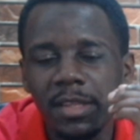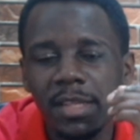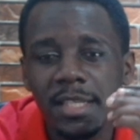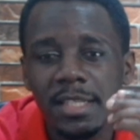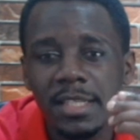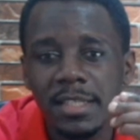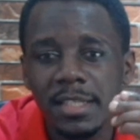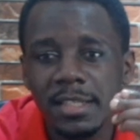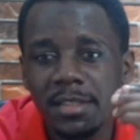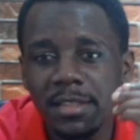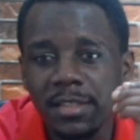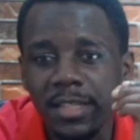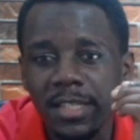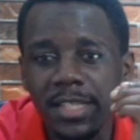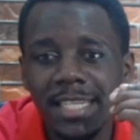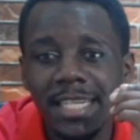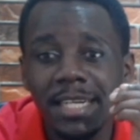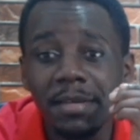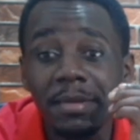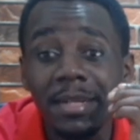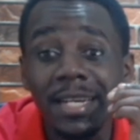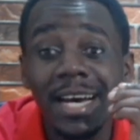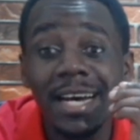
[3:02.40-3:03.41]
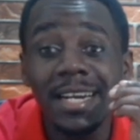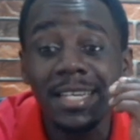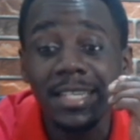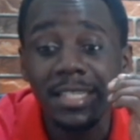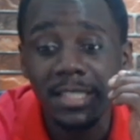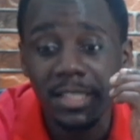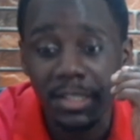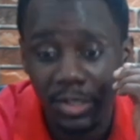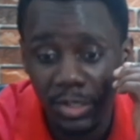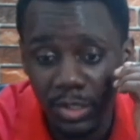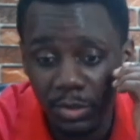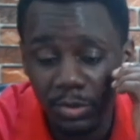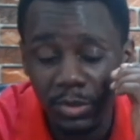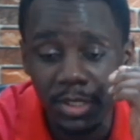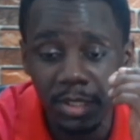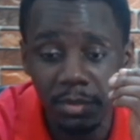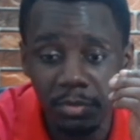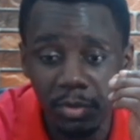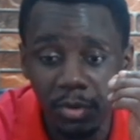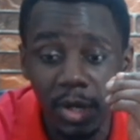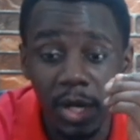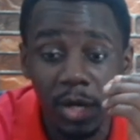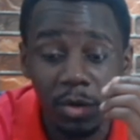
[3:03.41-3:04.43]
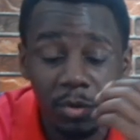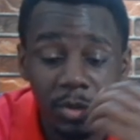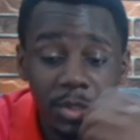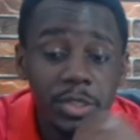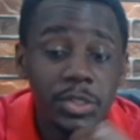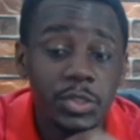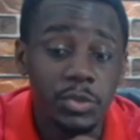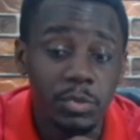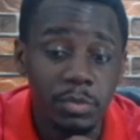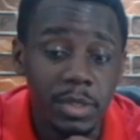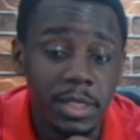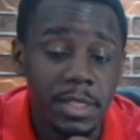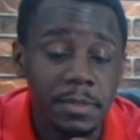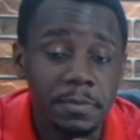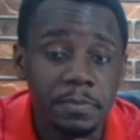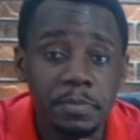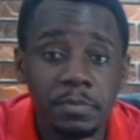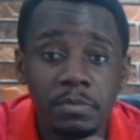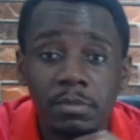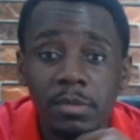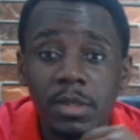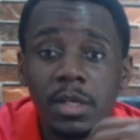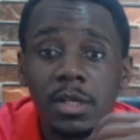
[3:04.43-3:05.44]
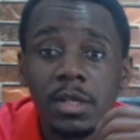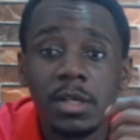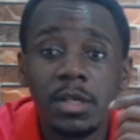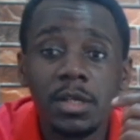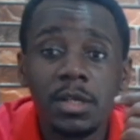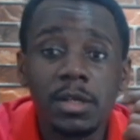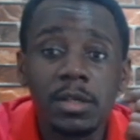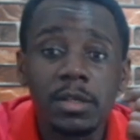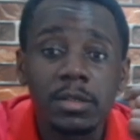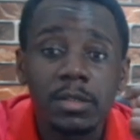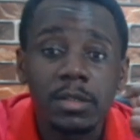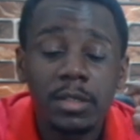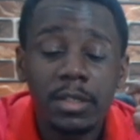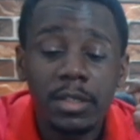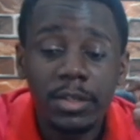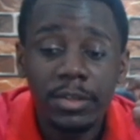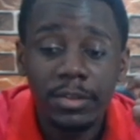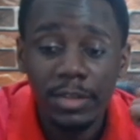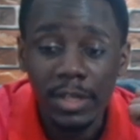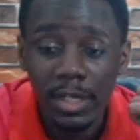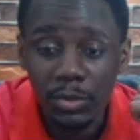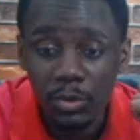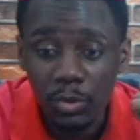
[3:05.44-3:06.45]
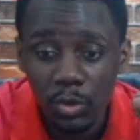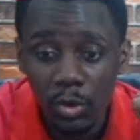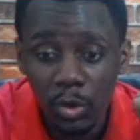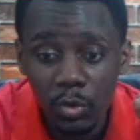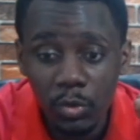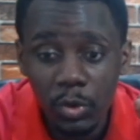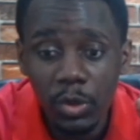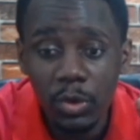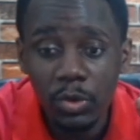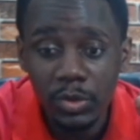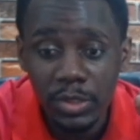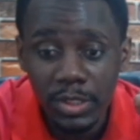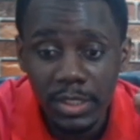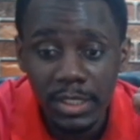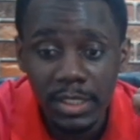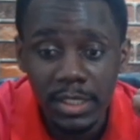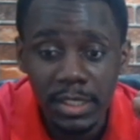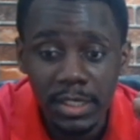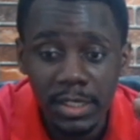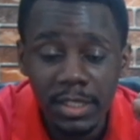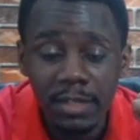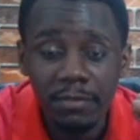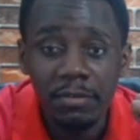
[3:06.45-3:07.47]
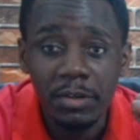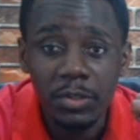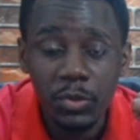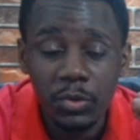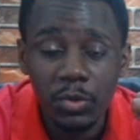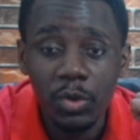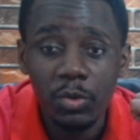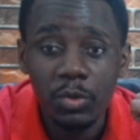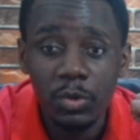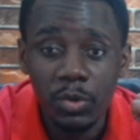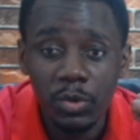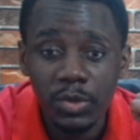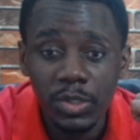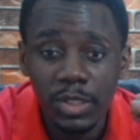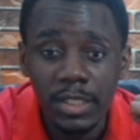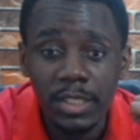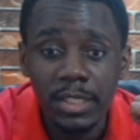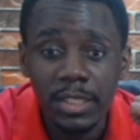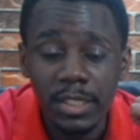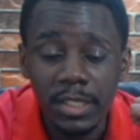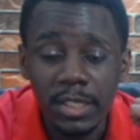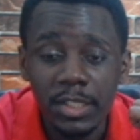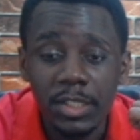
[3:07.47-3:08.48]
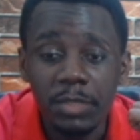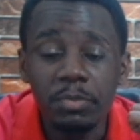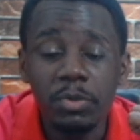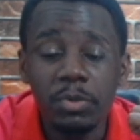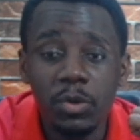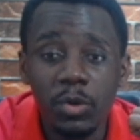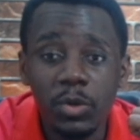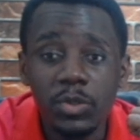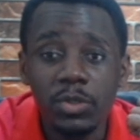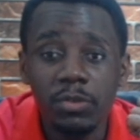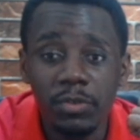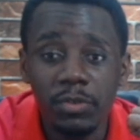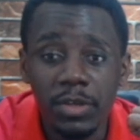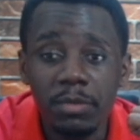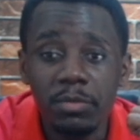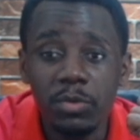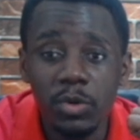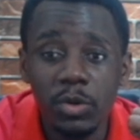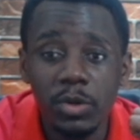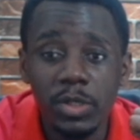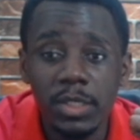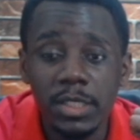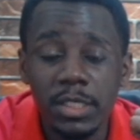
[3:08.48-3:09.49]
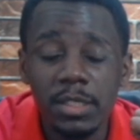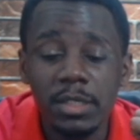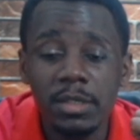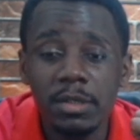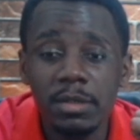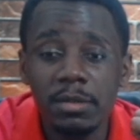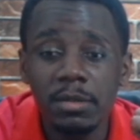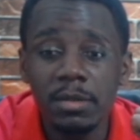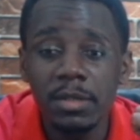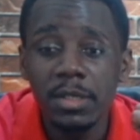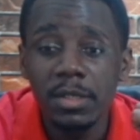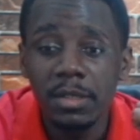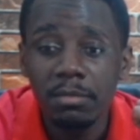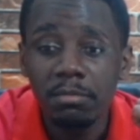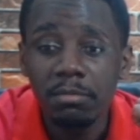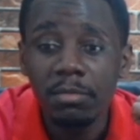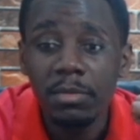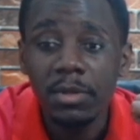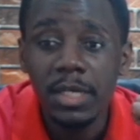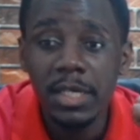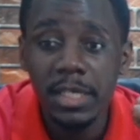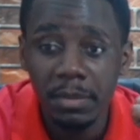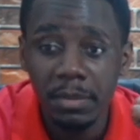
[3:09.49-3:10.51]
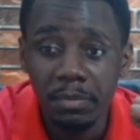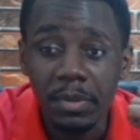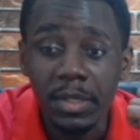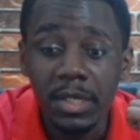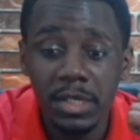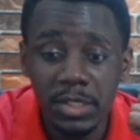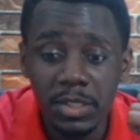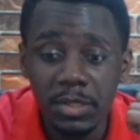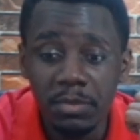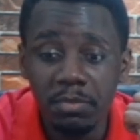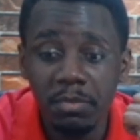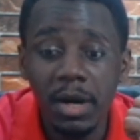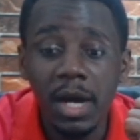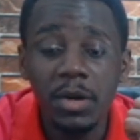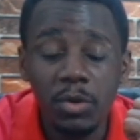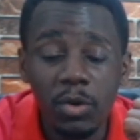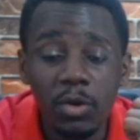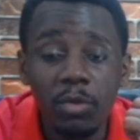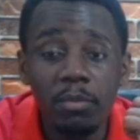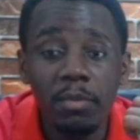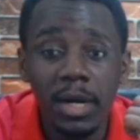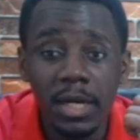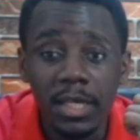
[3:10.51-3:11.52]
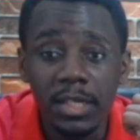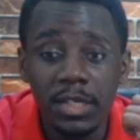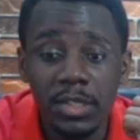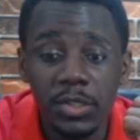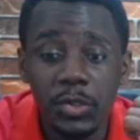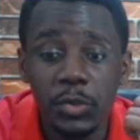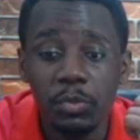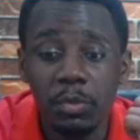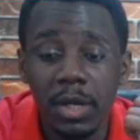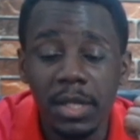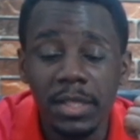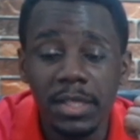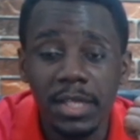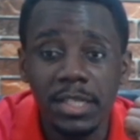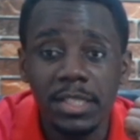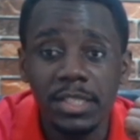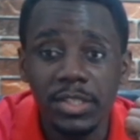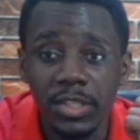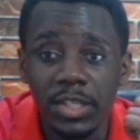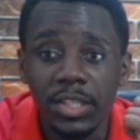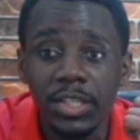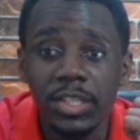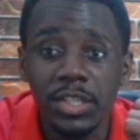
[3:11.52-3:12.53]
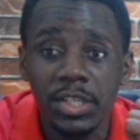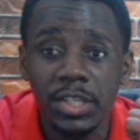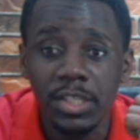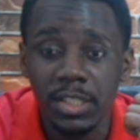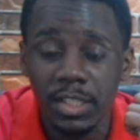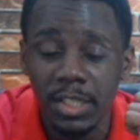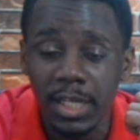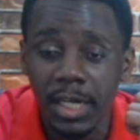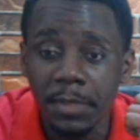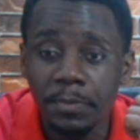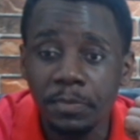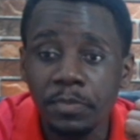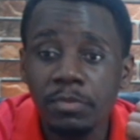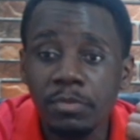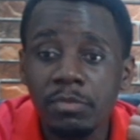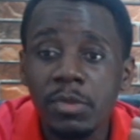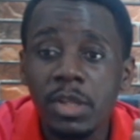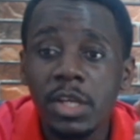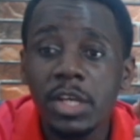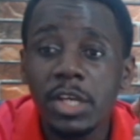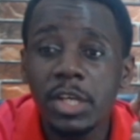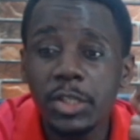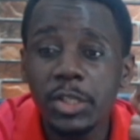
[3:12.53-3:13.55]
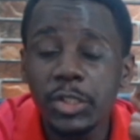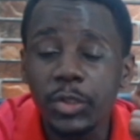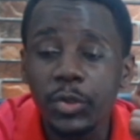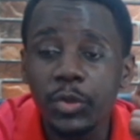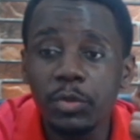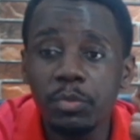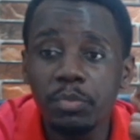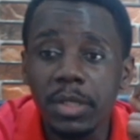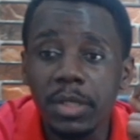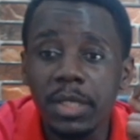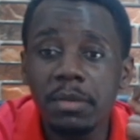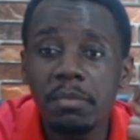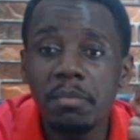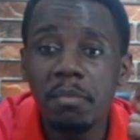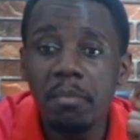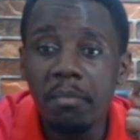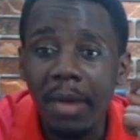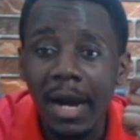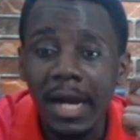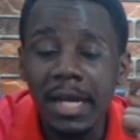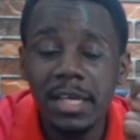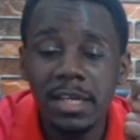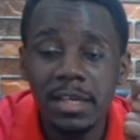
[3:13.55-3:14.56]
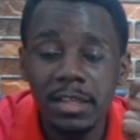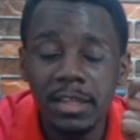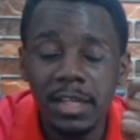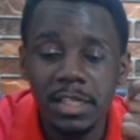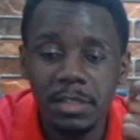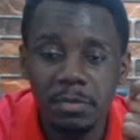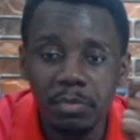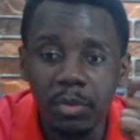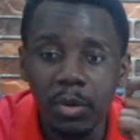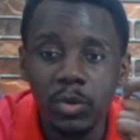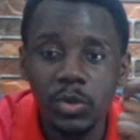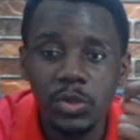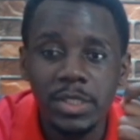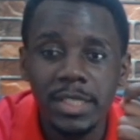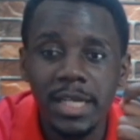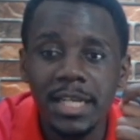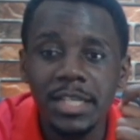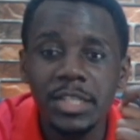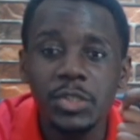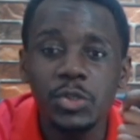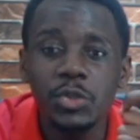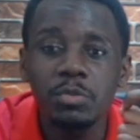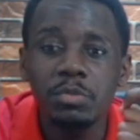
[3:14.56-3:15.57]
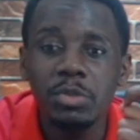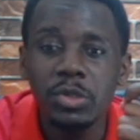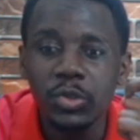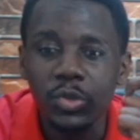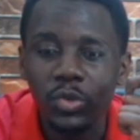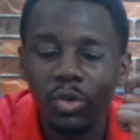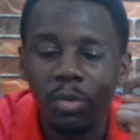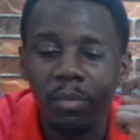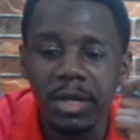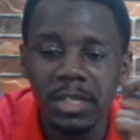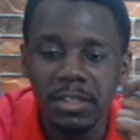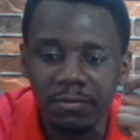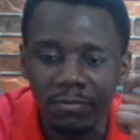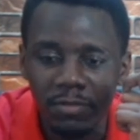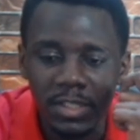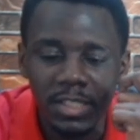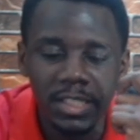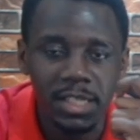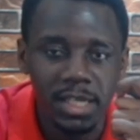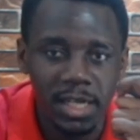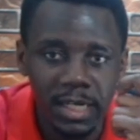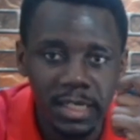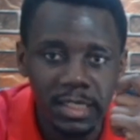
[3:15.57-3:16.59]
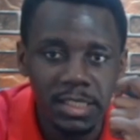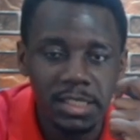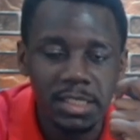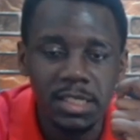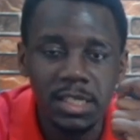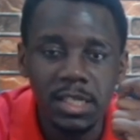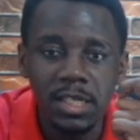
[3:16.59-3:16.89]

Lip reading: are certain things that are really unexcusable, according to me. That goal we concede, the first goal we concede, it's because of him not keeping his man or marking his man, that is Eddie Nketiah. He should be marking that post, and he should be so much vigilant